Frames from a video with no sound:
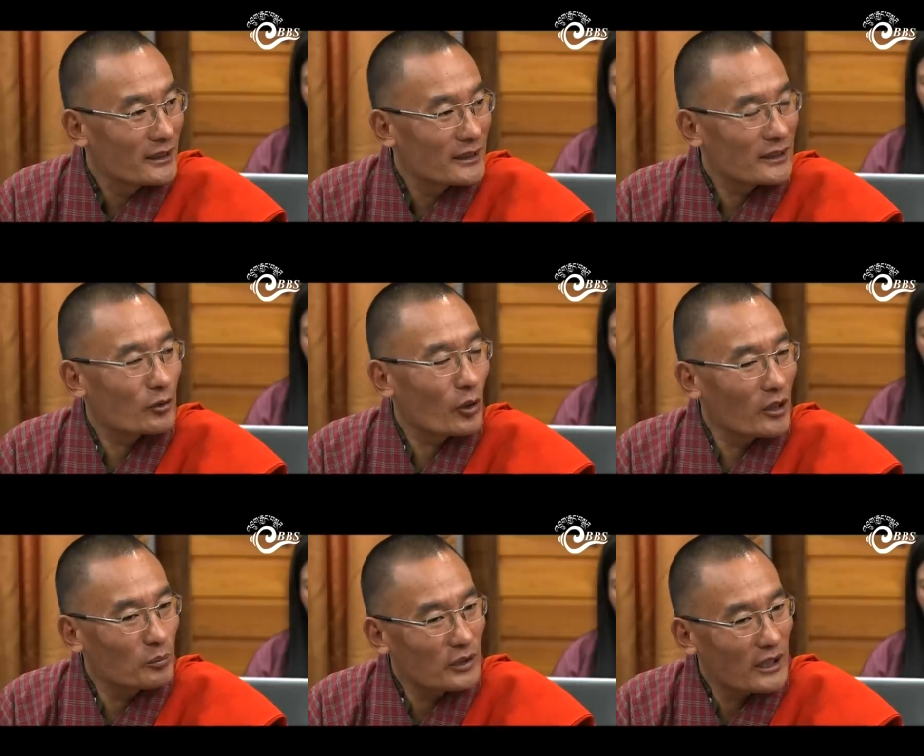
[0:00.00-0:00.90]
that the Royal
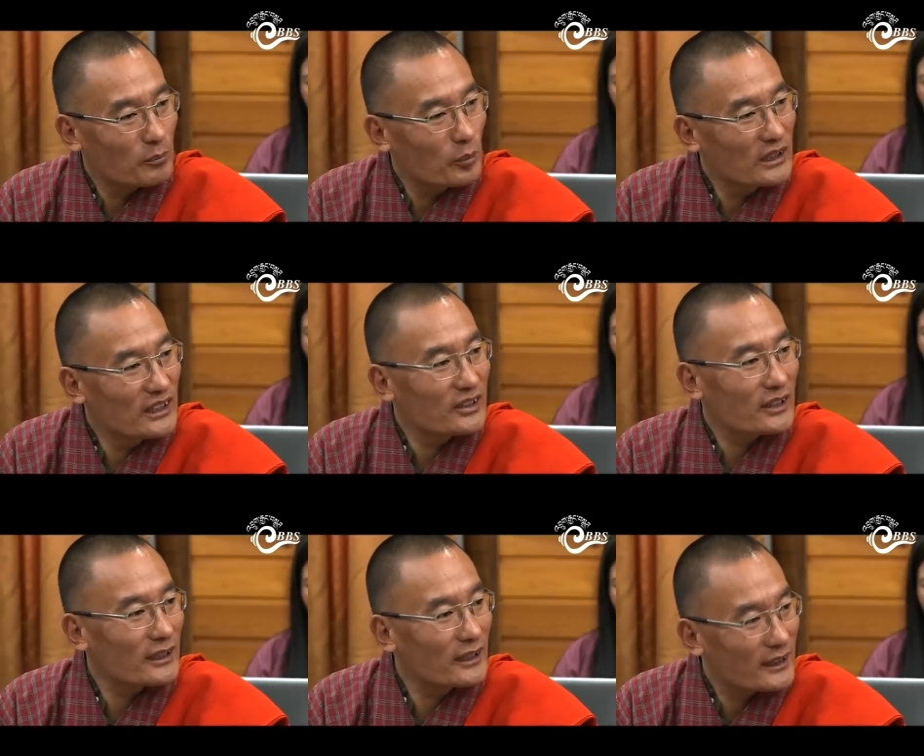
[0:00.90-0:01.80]
Bhutan Police
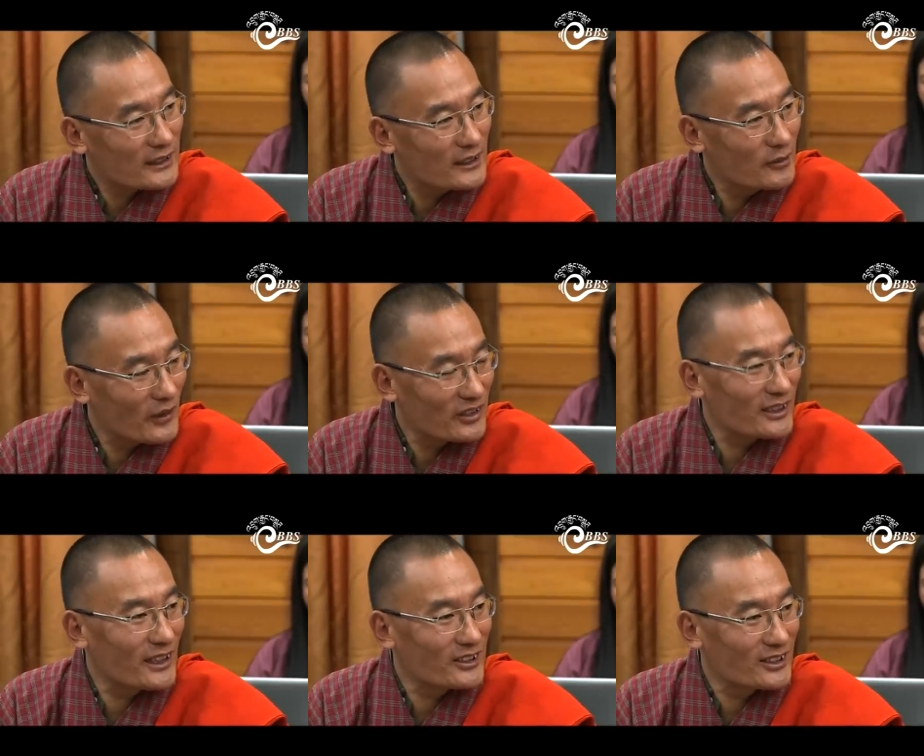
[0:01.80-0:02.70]
conduct an
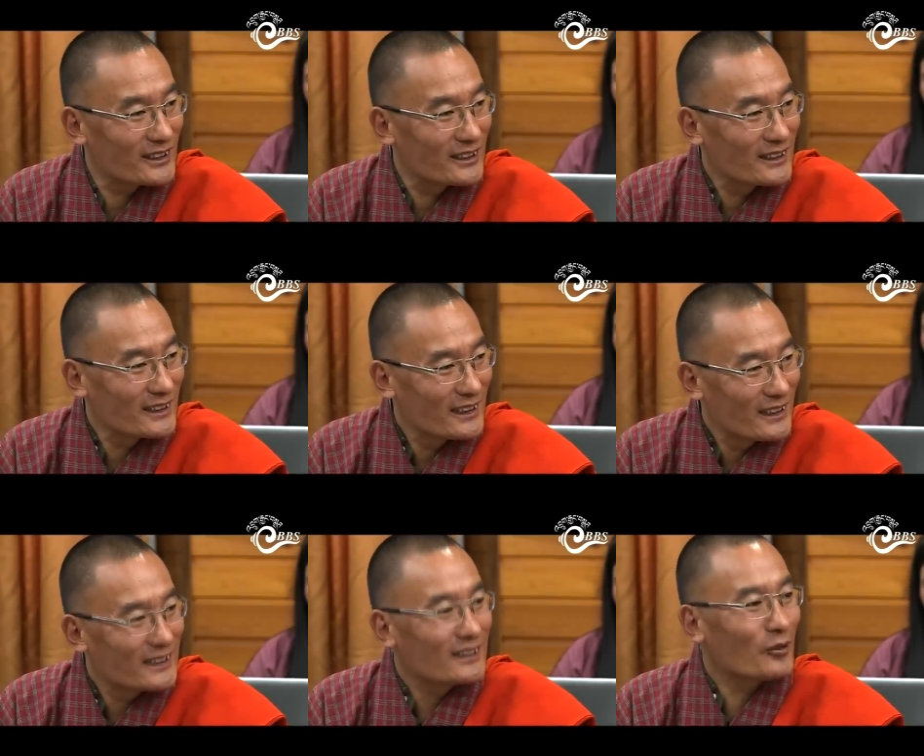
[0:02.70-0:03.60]
investigation.
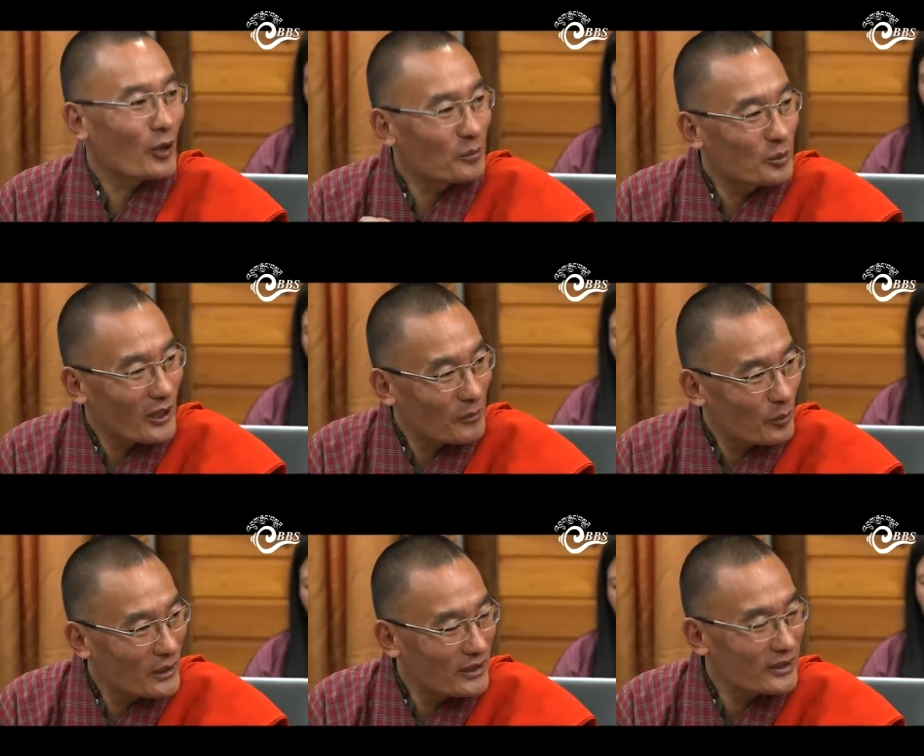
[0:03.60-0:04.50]
The Royal Bhutan
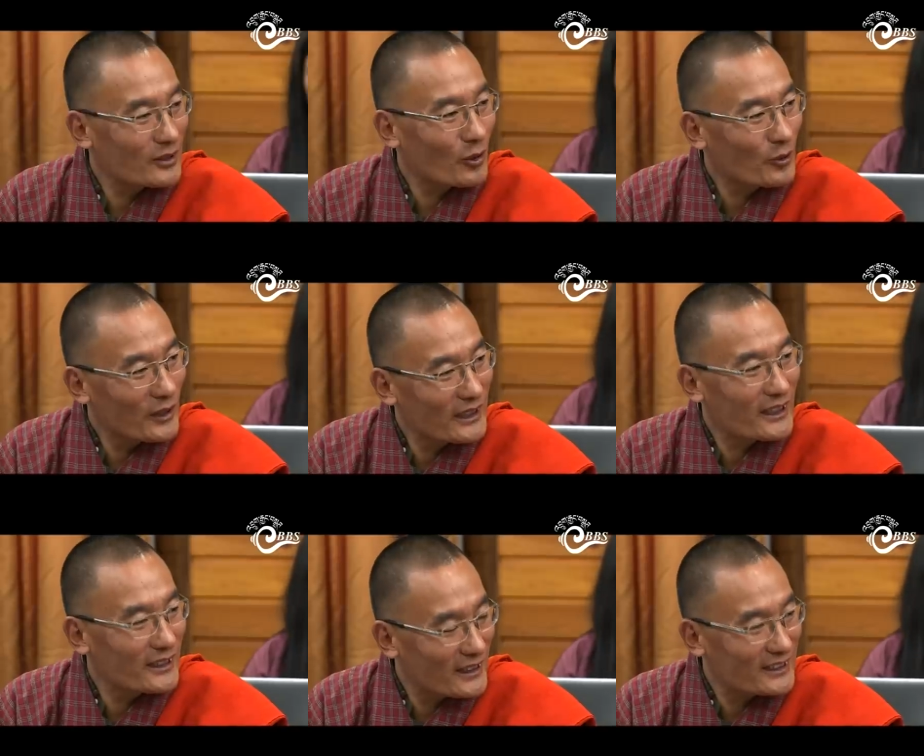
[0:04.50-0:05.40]
Police is already
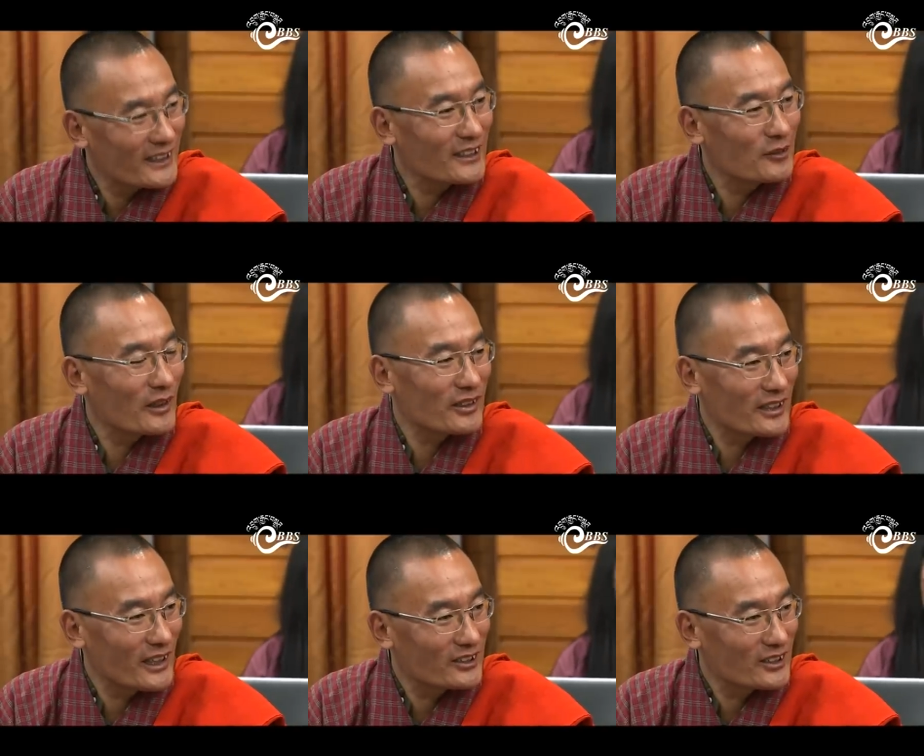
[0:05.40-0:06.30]
conducting an
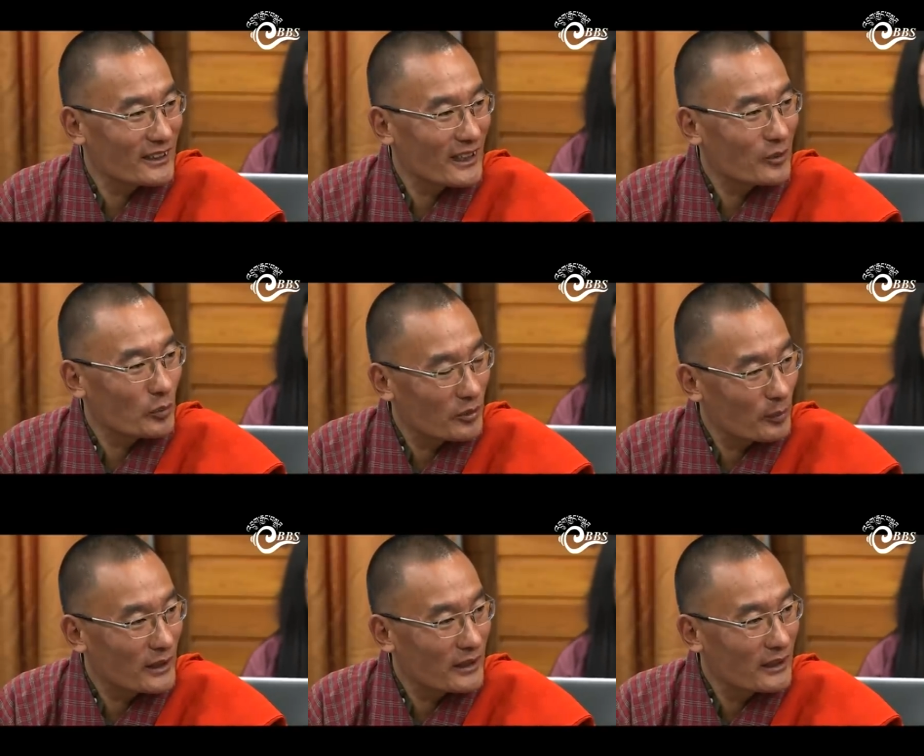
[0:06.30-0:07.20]
investigation as we
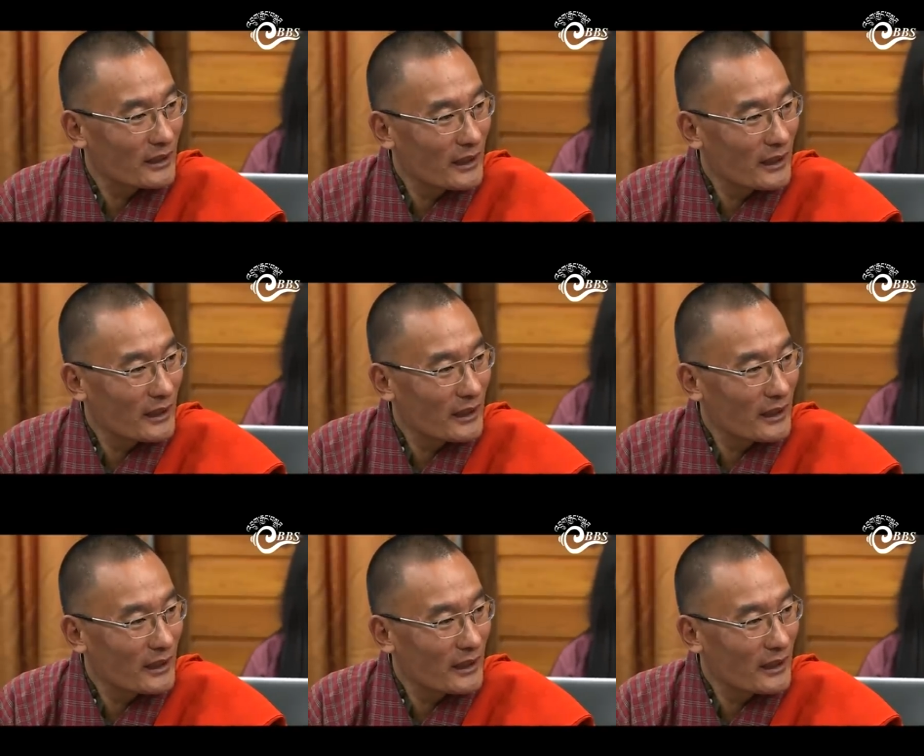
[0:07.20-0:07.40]
speak.